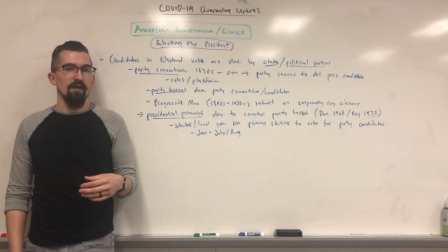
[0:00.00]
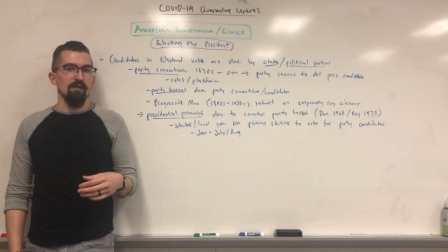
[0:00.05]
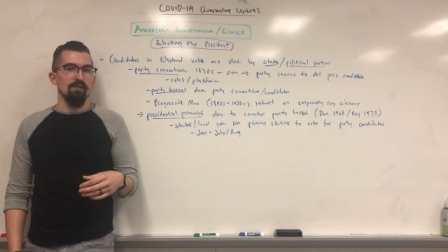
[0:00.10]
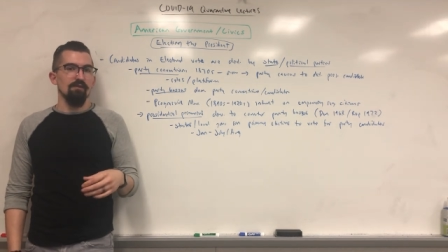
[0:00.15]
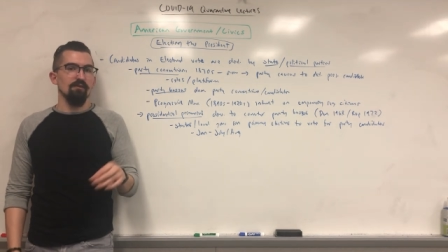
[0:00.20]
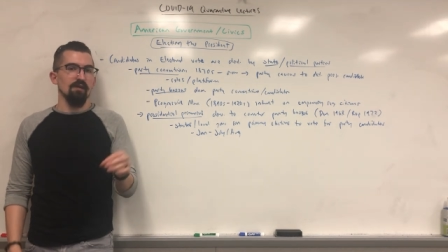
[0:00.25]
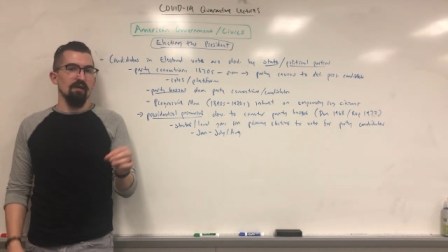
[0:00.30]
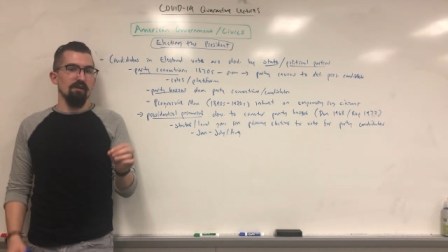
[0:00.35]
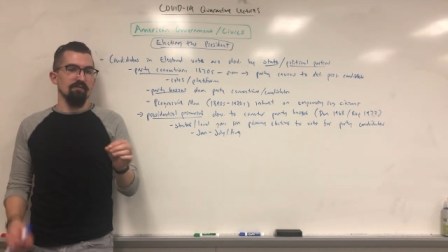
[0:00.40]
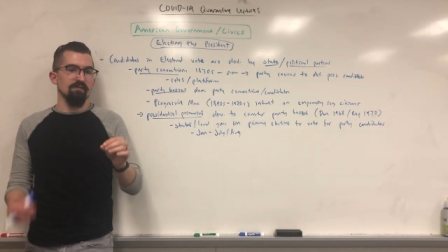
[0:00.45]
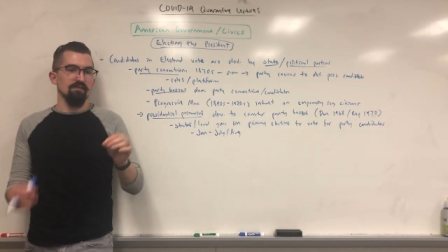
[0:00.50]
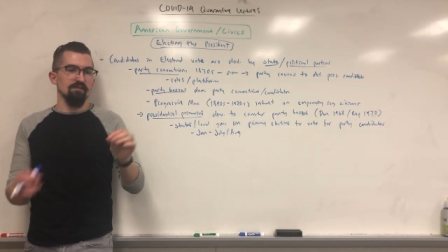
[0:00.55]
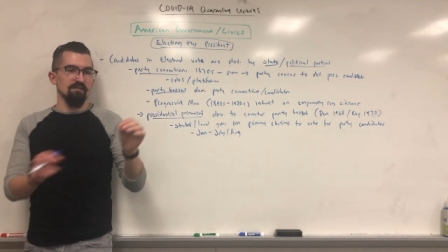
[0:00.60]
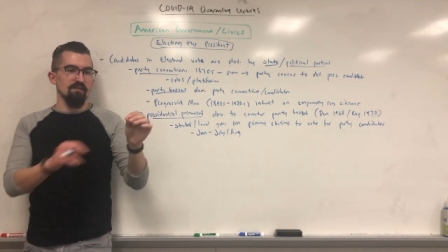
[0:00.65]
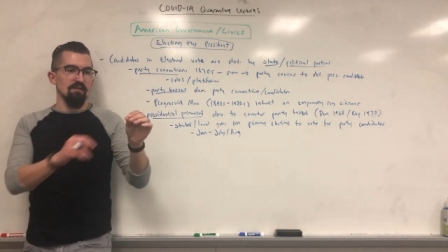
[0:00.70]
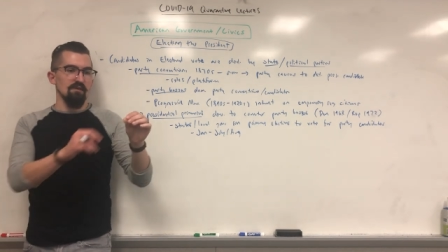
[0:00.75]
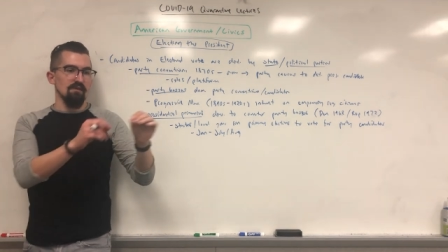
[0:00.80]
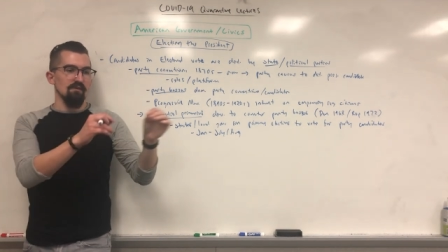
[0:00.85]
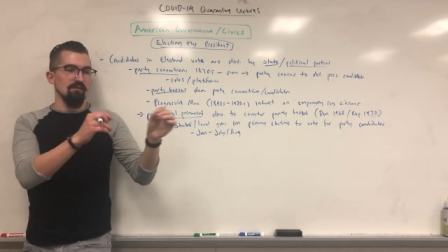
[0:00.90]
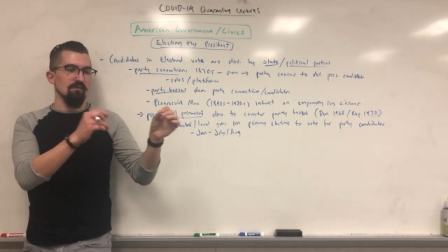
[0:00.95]
you kind of
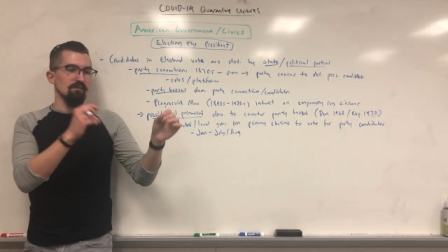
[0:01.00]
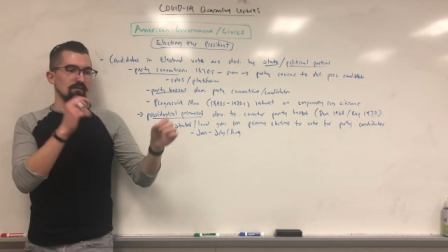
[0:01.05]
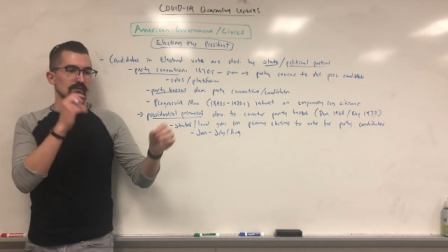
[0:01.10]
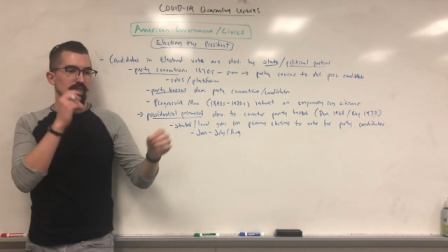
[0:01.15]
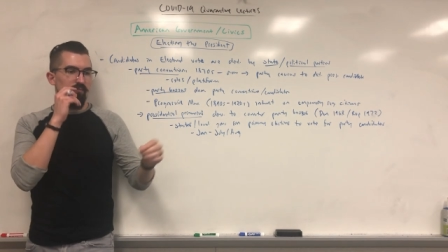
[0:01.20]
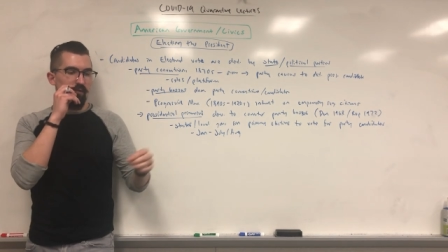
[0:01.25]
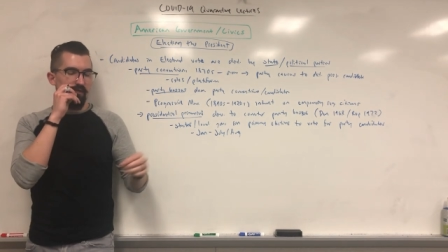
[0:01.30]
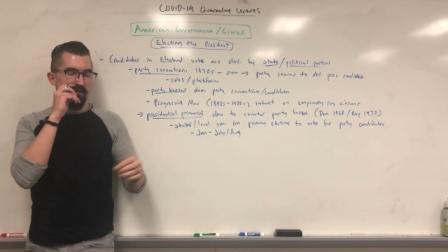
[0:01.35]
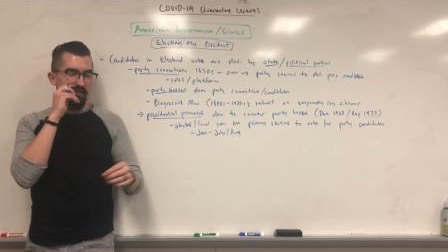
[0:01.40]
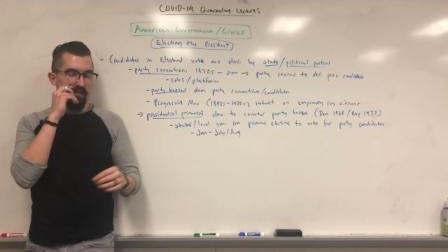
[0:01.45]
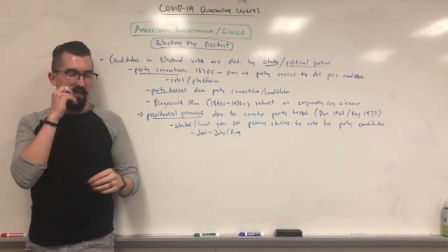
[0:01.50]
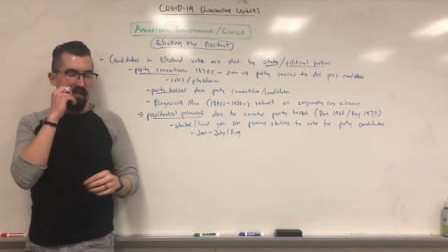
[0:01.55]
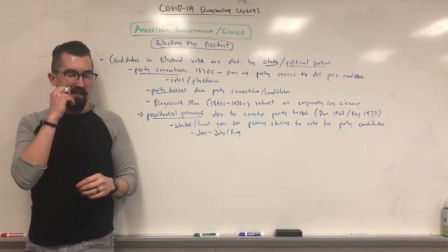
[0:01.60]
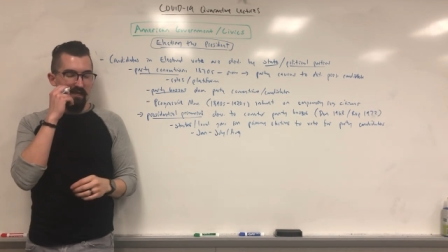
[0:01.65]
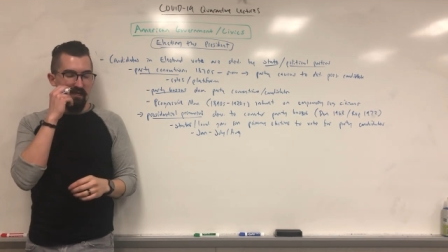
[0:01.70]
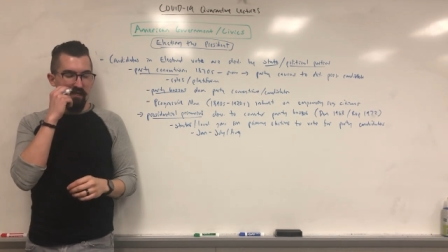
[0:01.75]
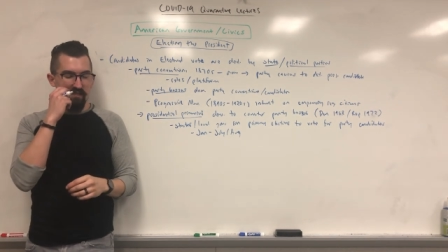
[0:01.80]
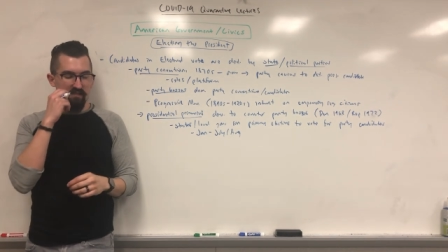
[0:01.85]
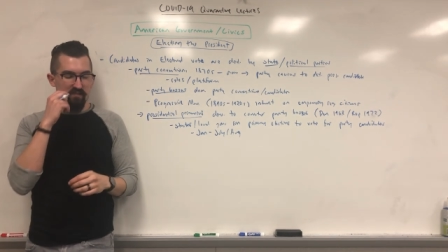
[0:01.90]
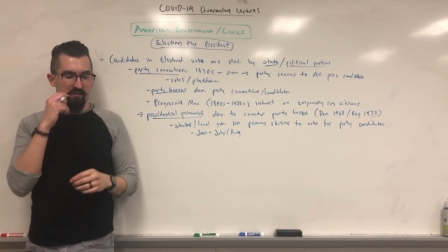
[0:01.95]
see which
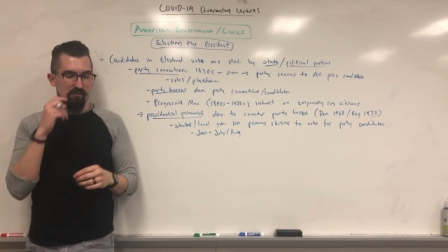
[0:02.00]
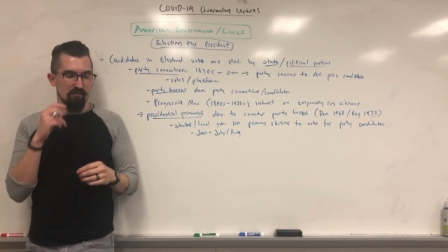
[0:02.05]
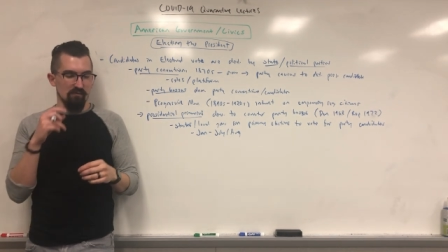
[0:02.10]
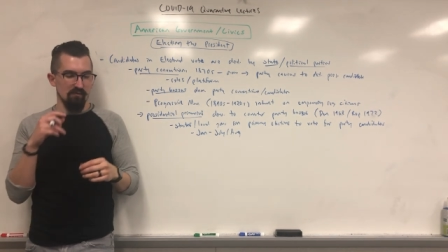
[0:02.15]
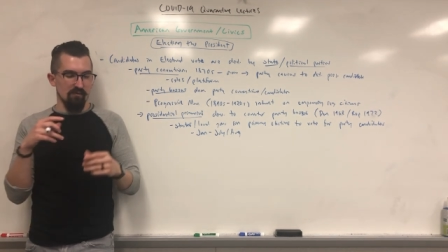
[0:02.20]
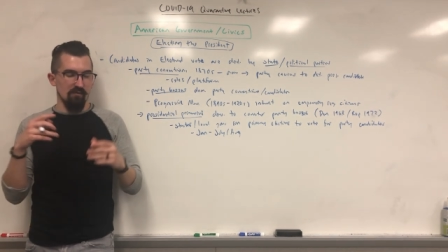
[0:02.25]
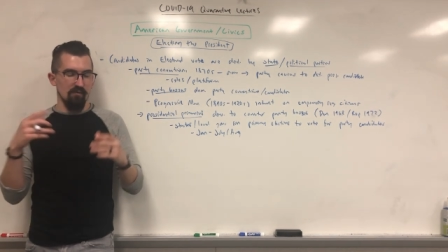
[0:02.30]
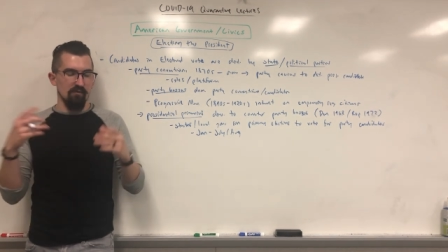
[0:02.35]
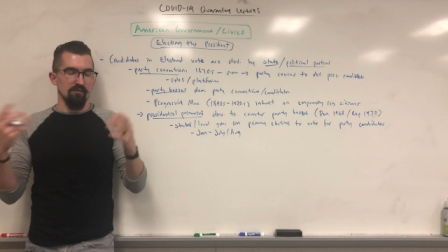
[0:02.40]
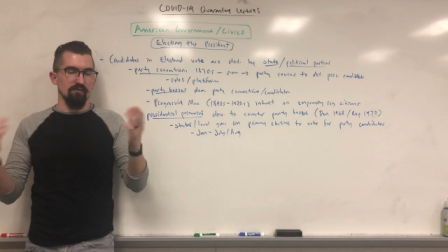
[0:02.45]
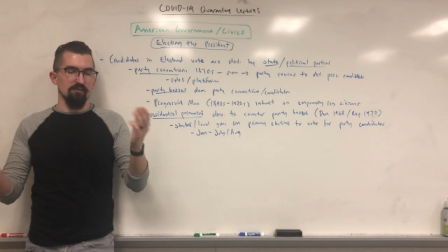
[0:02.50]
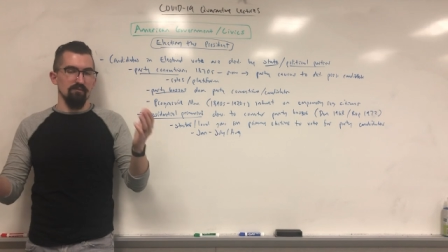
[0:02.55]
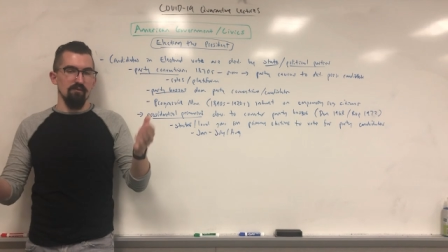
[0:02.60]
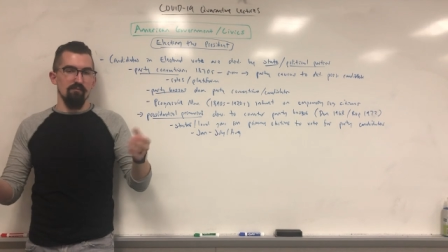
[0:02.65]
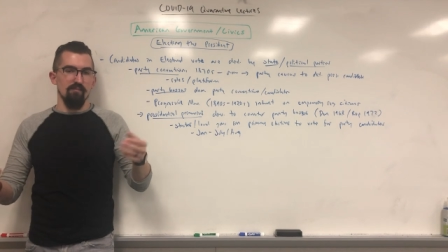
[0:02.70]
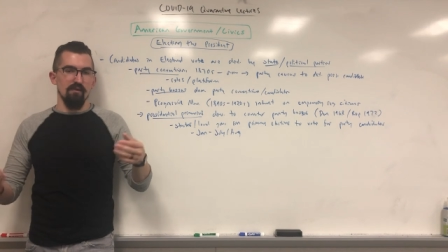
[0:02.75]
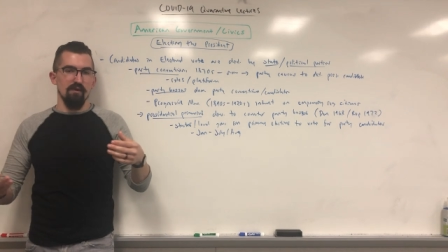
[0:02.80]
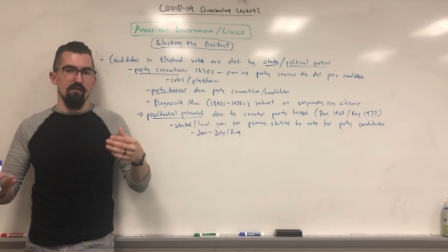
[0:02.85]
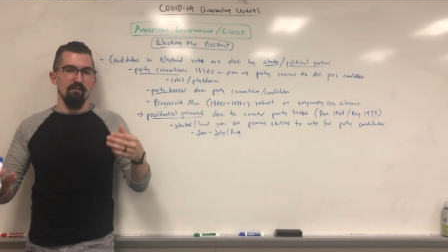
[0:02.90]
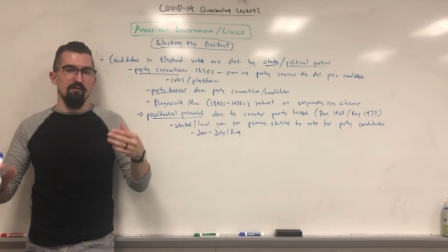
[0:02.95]
candidates are
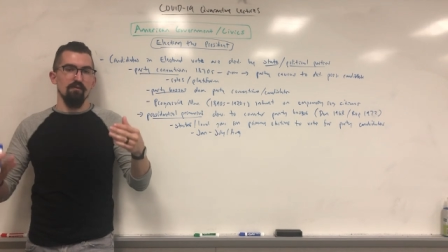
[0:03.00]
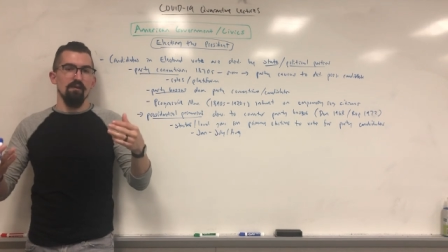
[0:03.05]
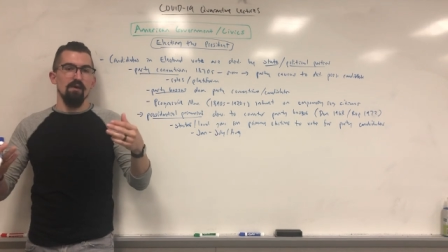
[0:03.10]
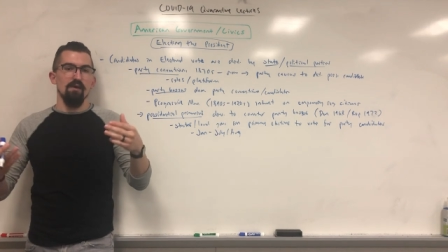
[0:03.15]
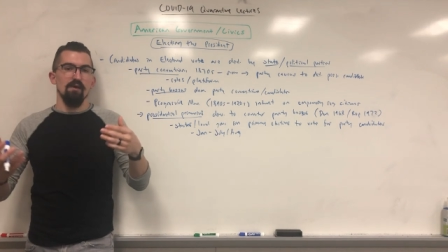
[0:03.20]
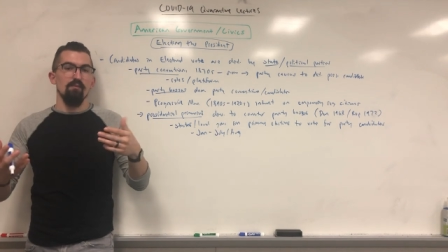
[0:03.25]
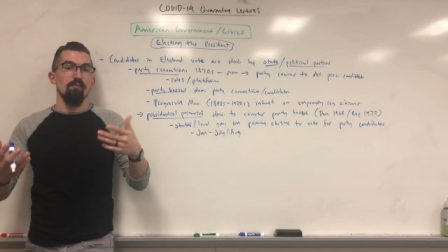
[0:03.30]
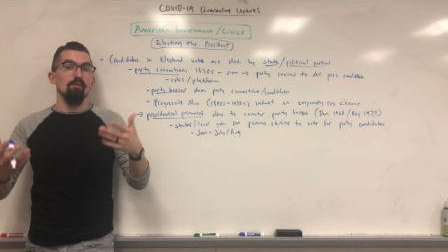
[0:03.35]
doing better,